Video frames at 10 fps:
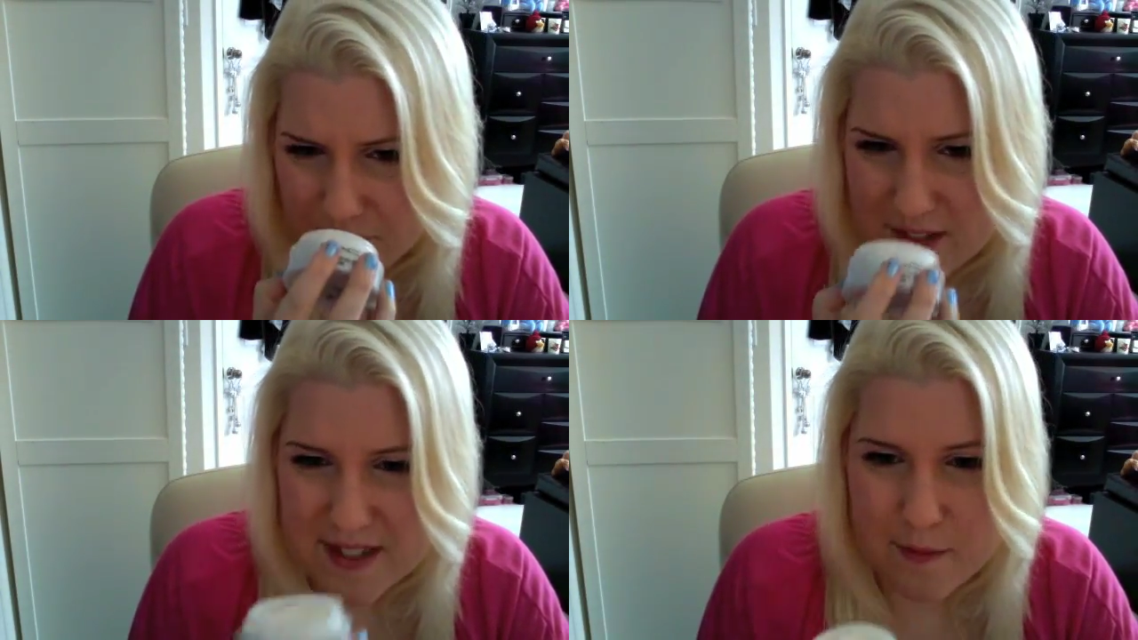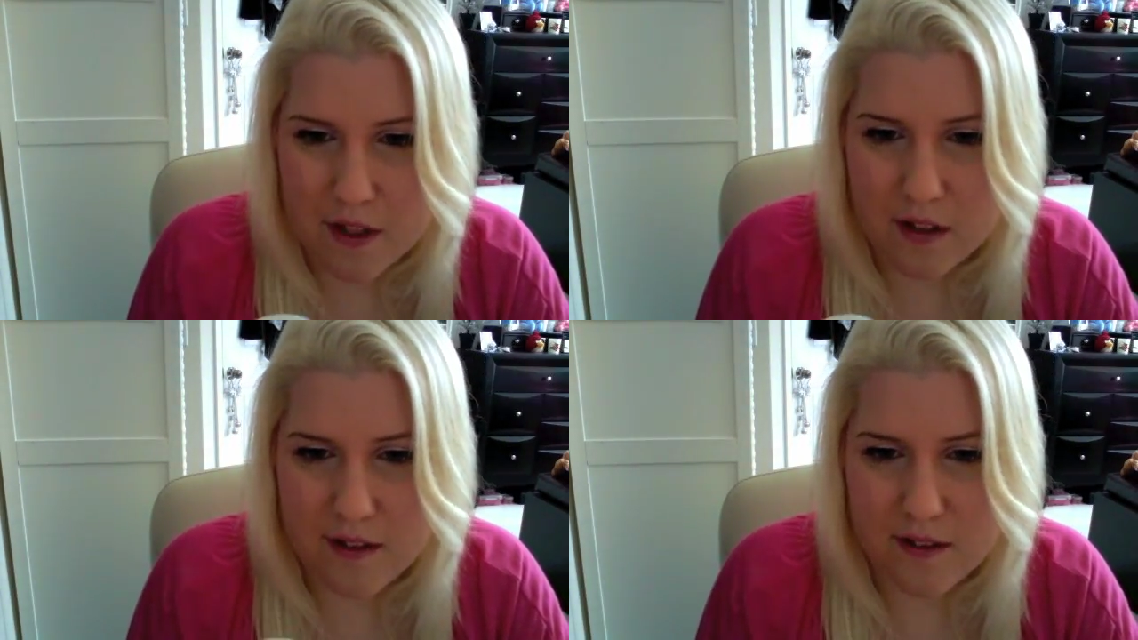The
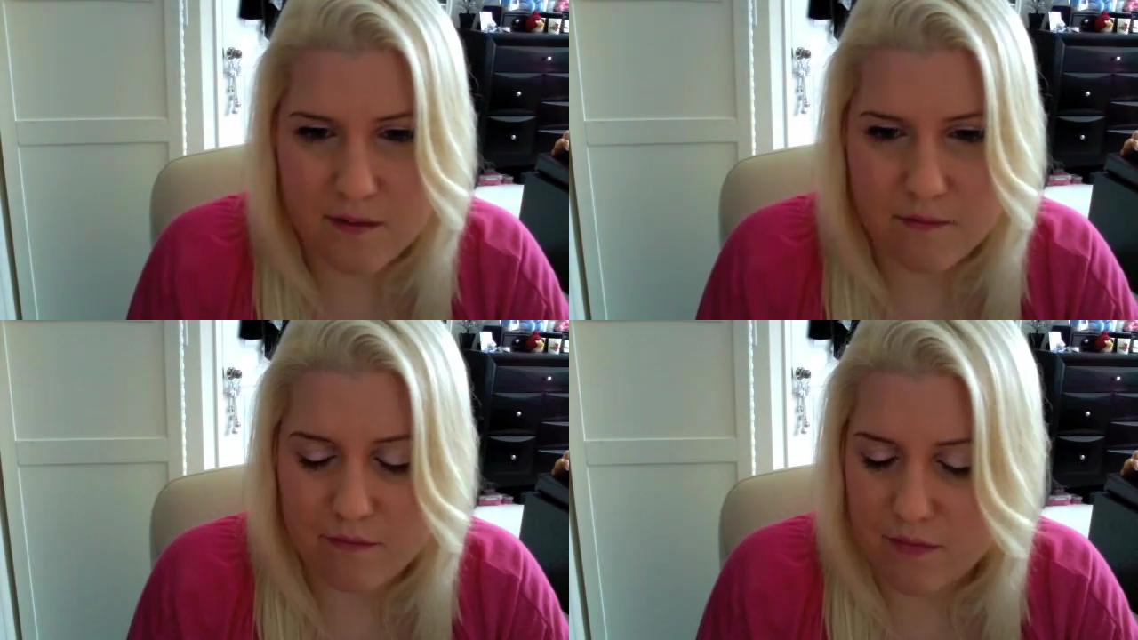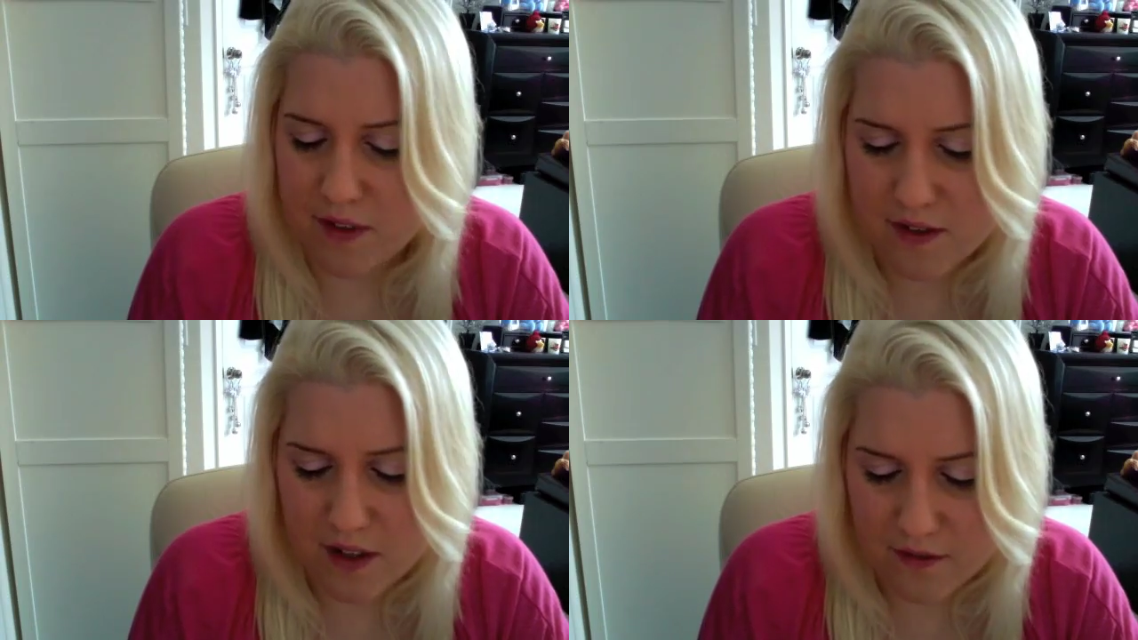smell it's
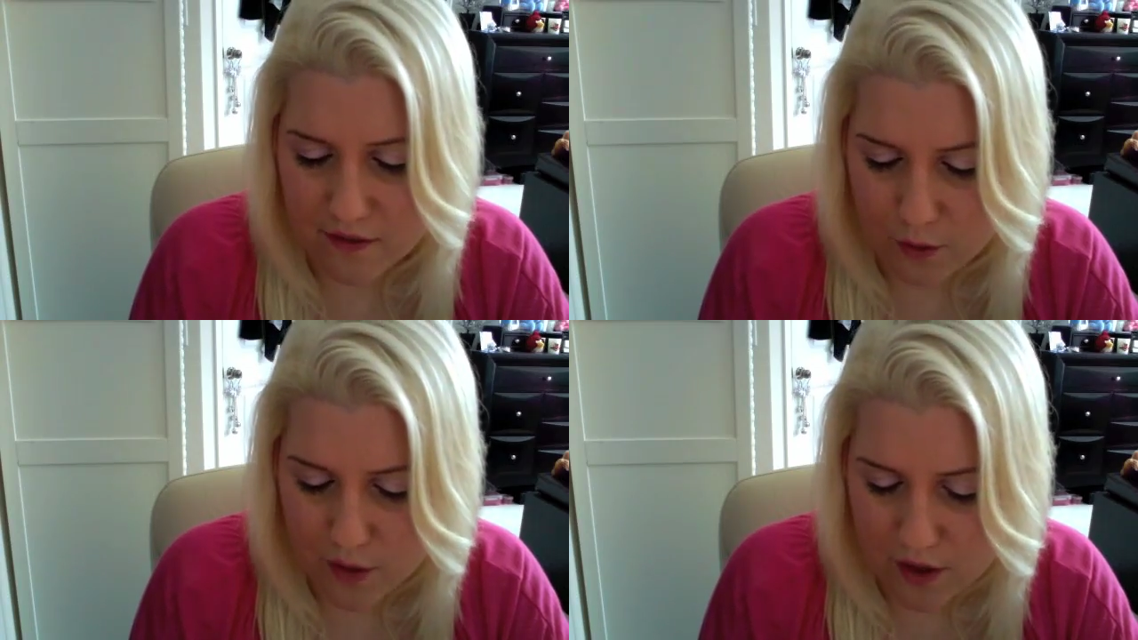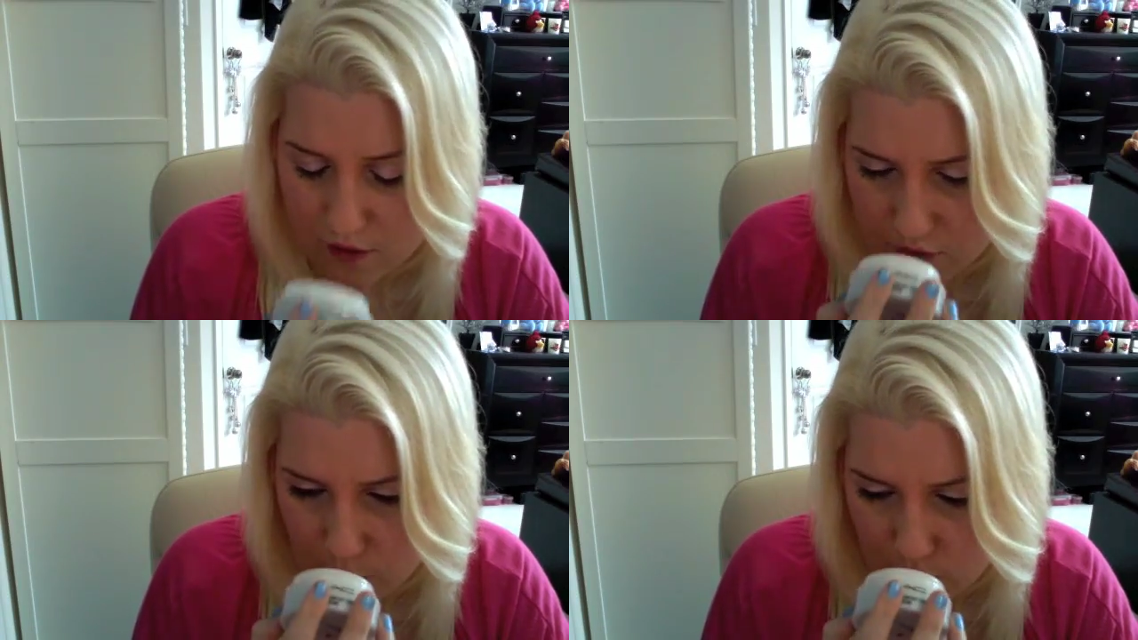not fruity or
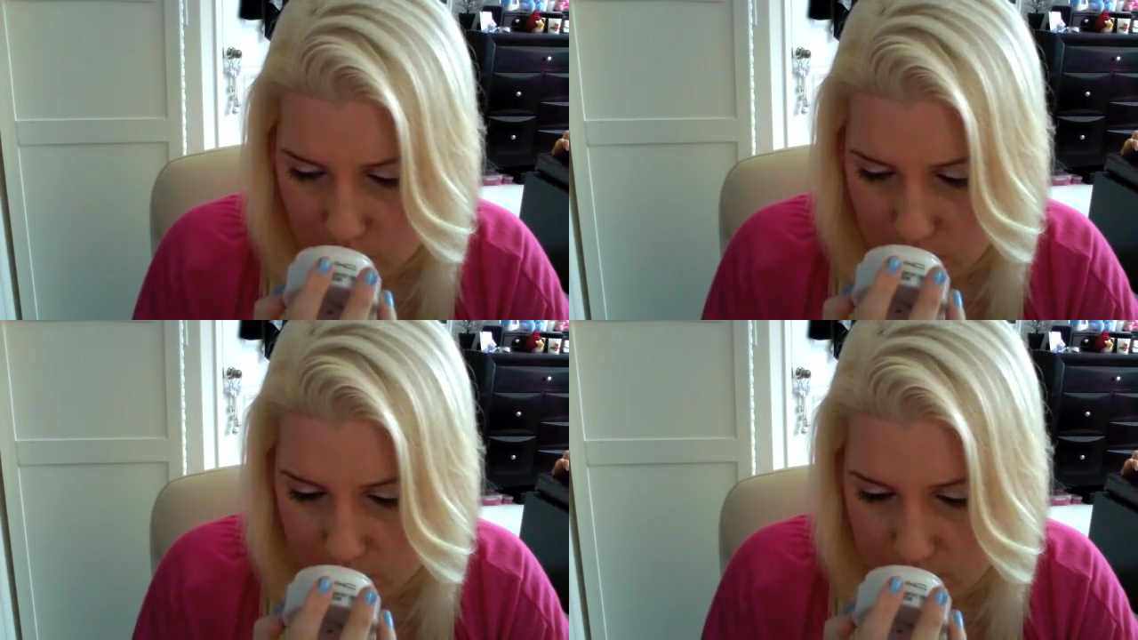floral.